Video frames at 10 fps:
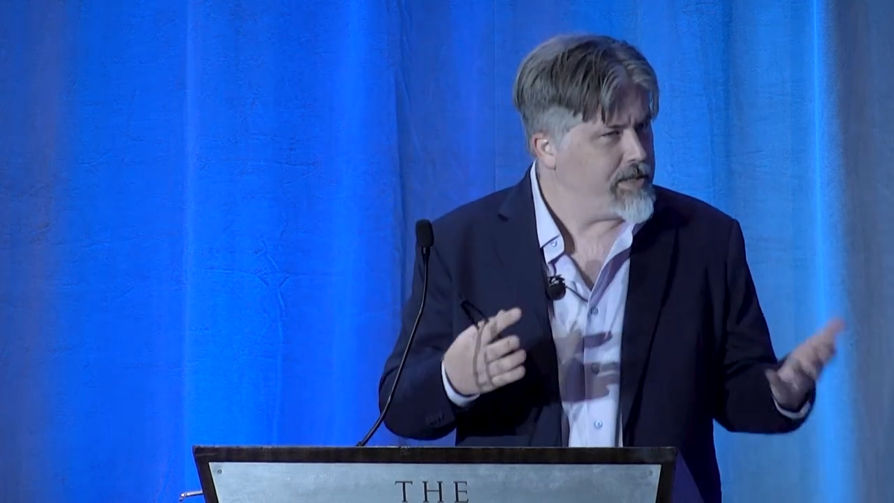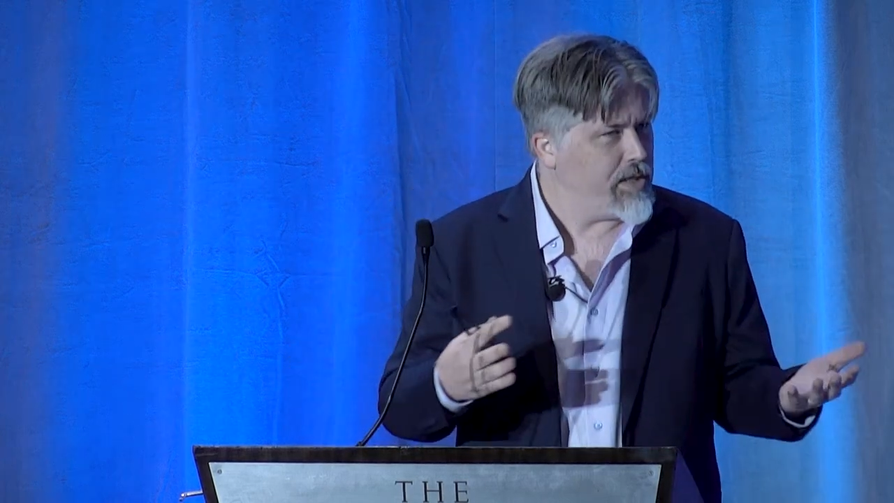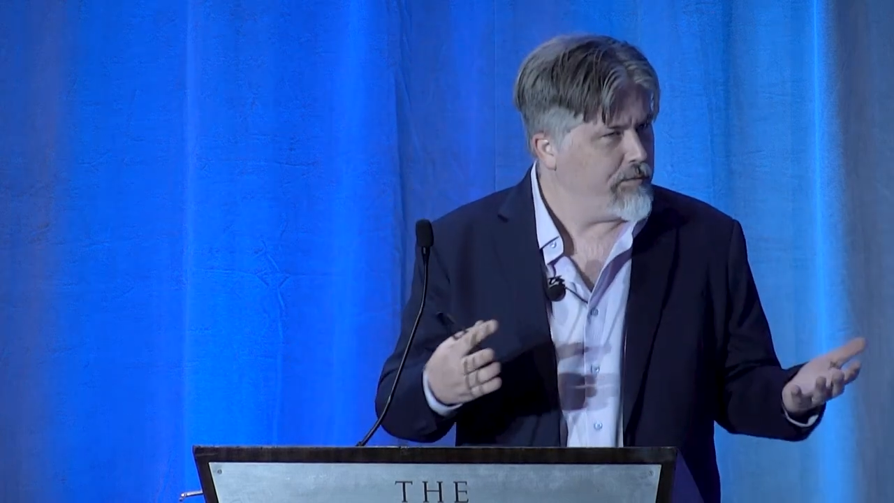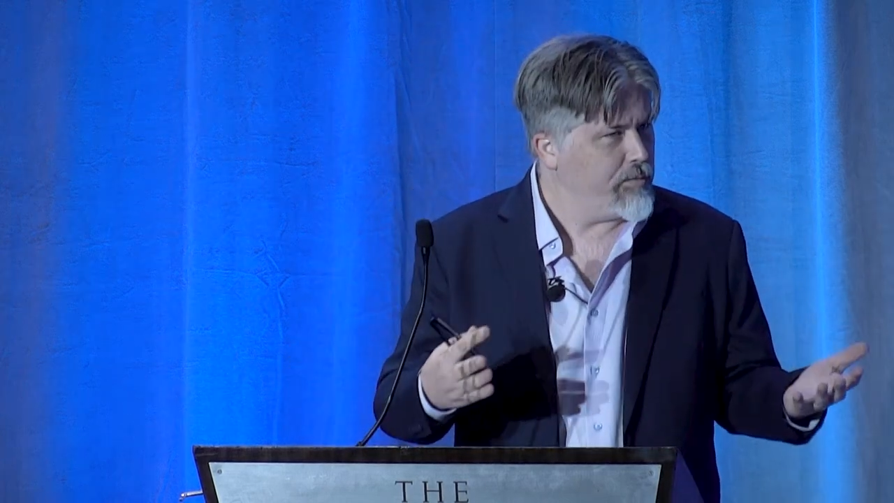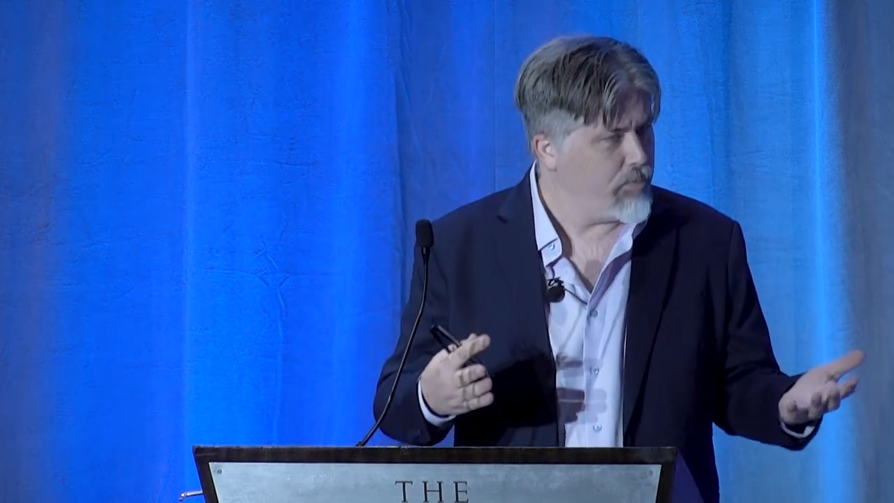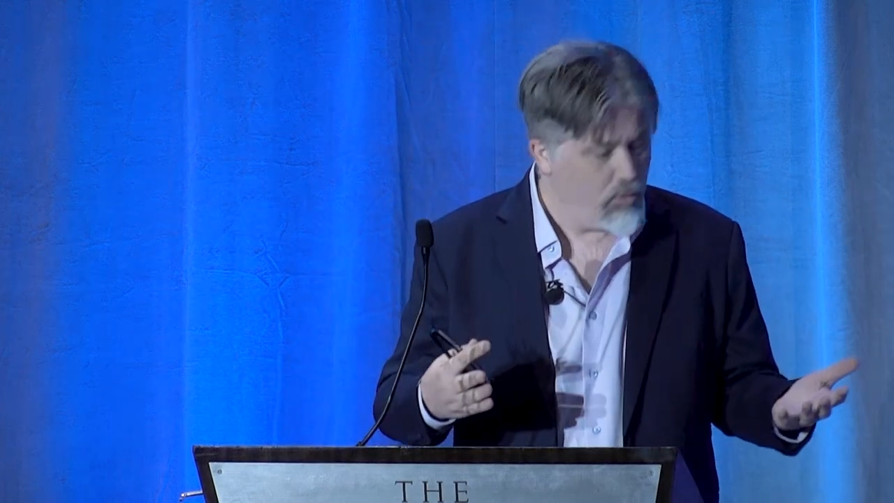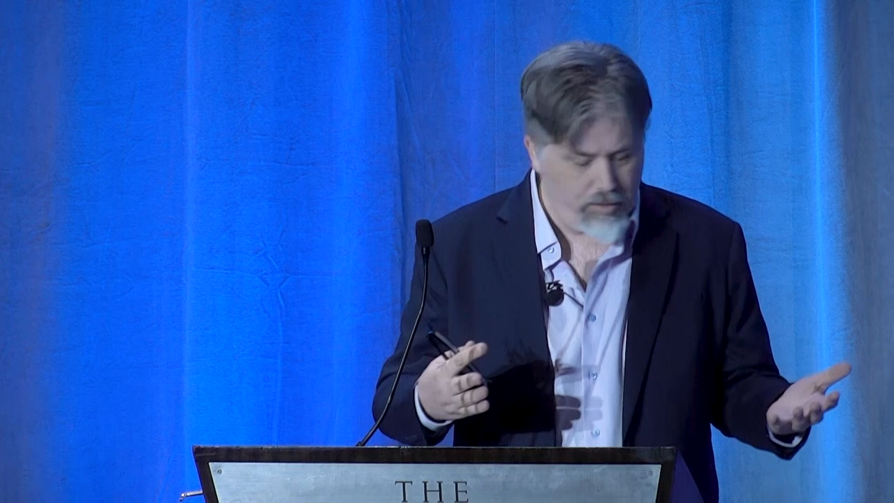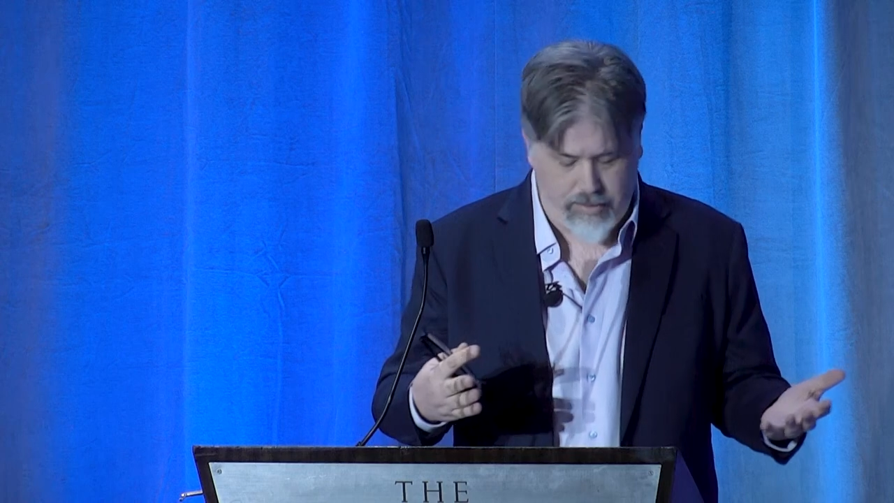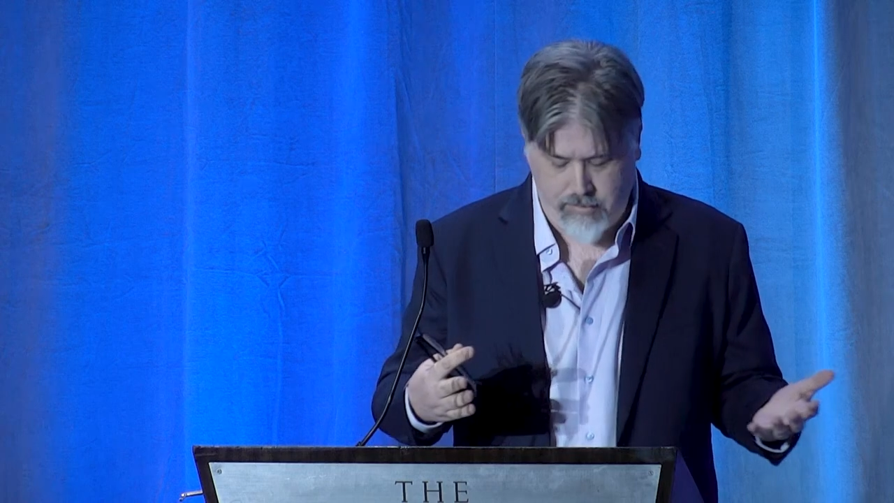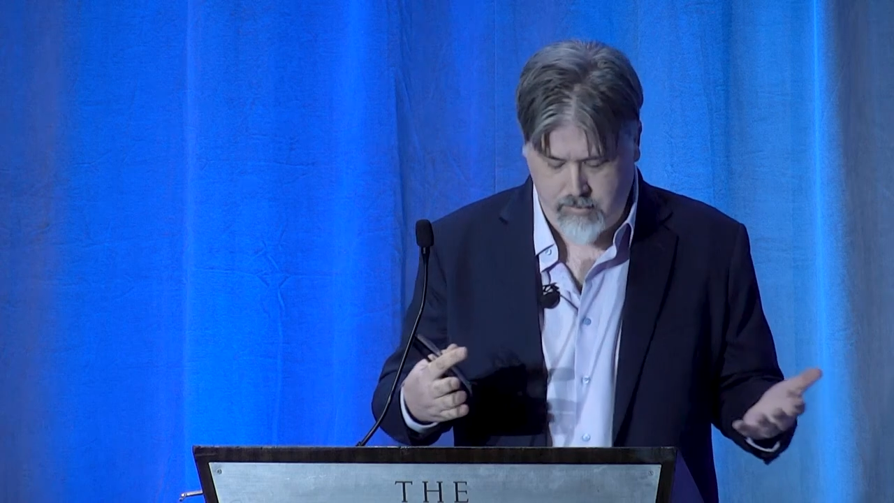
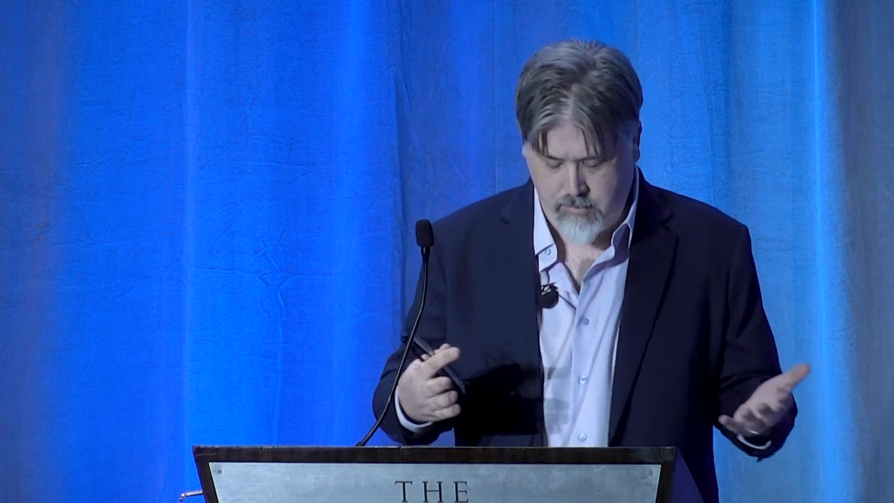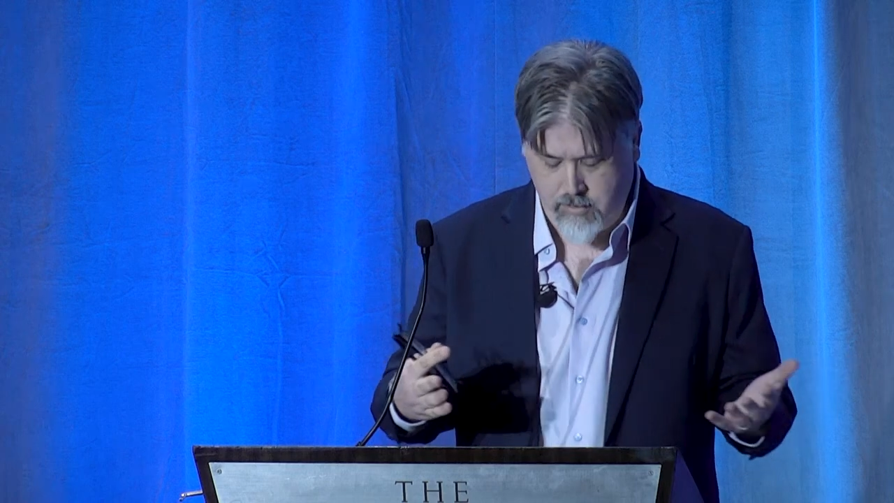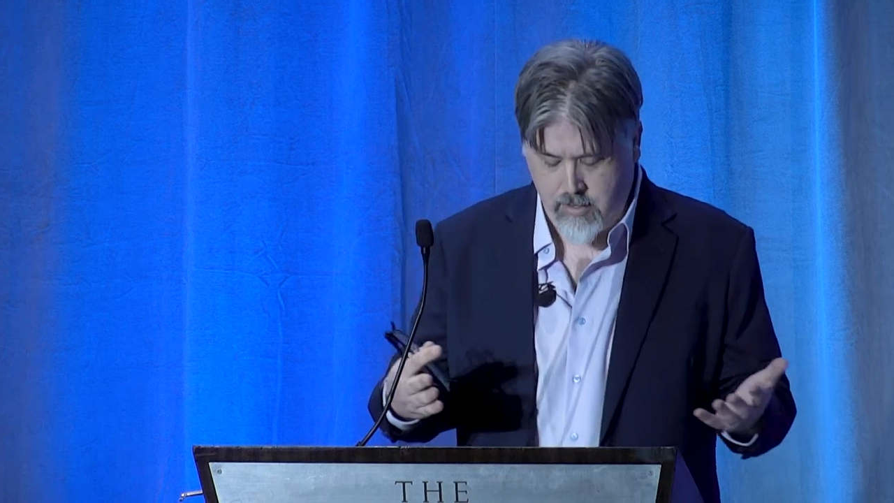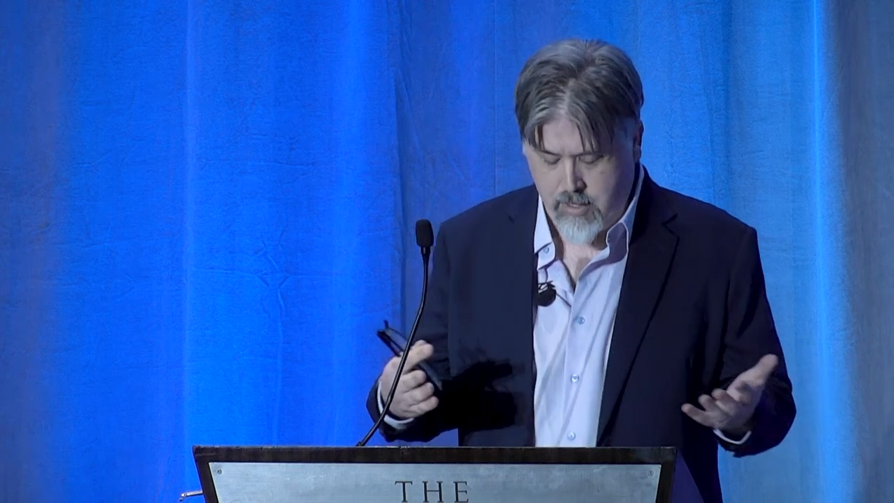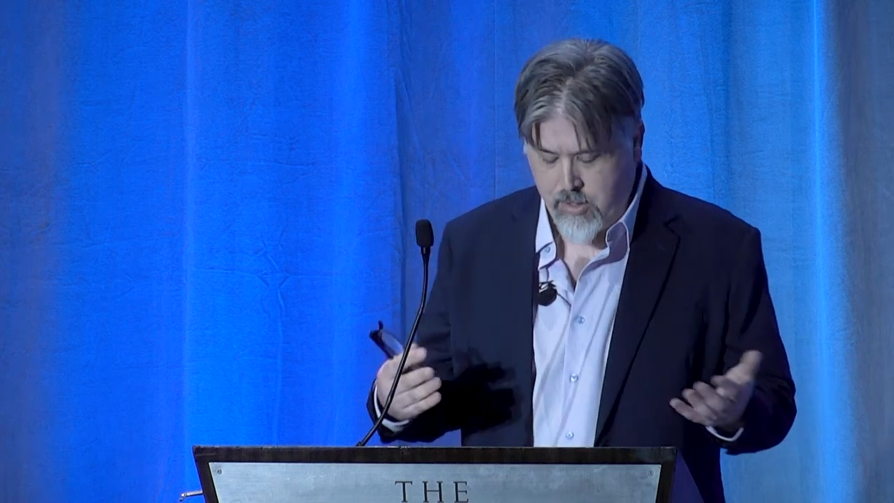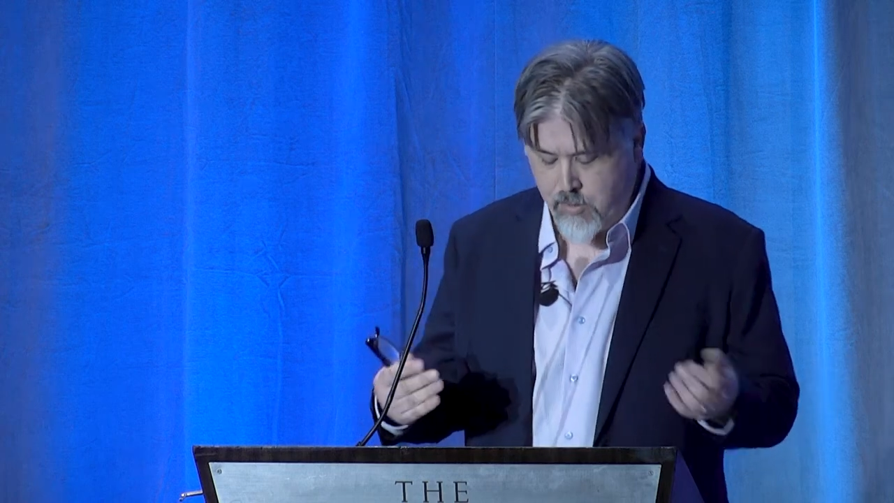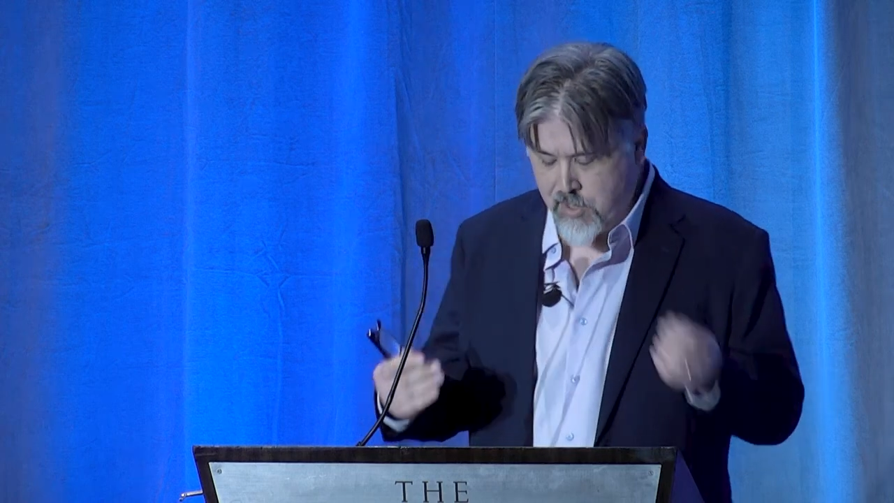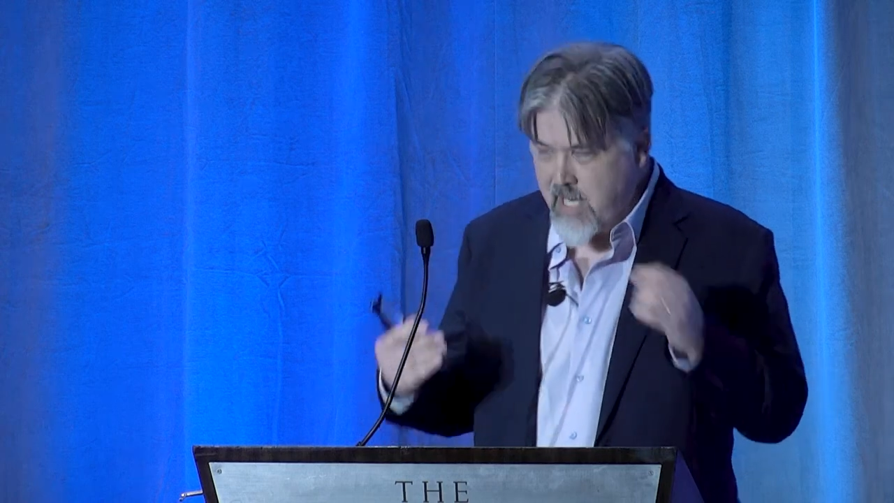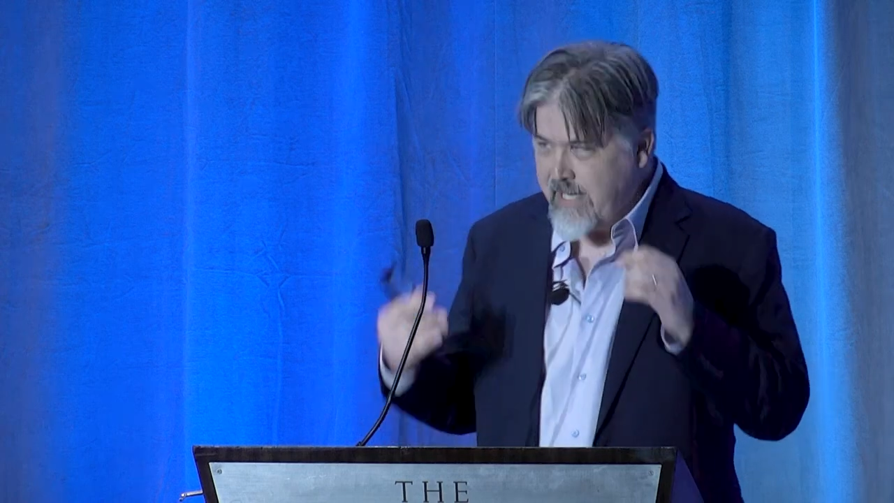self-reported. So it's not